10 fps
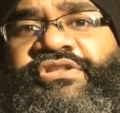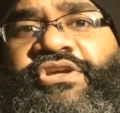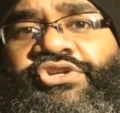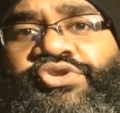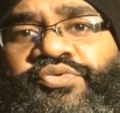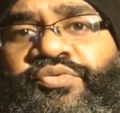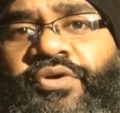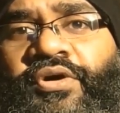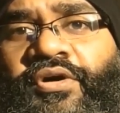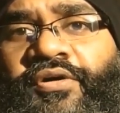issue
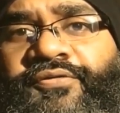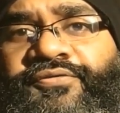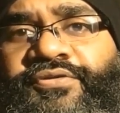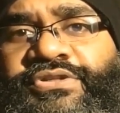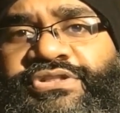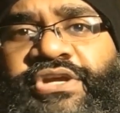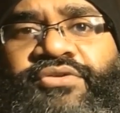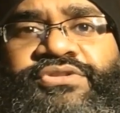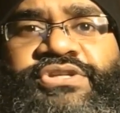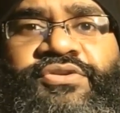of
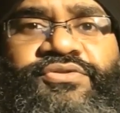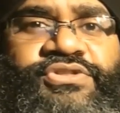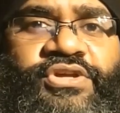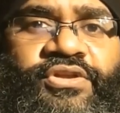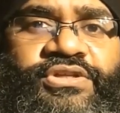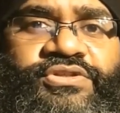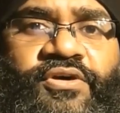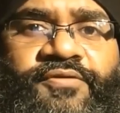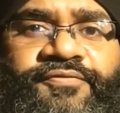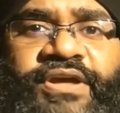00 series
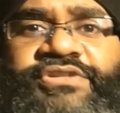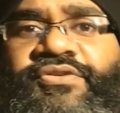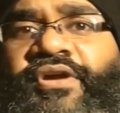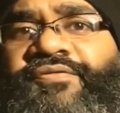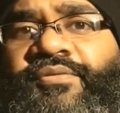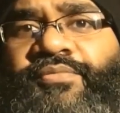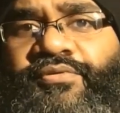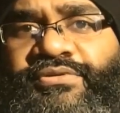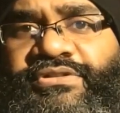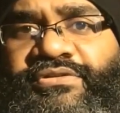of Fantagraphics
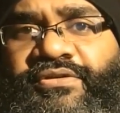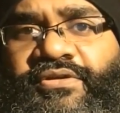books.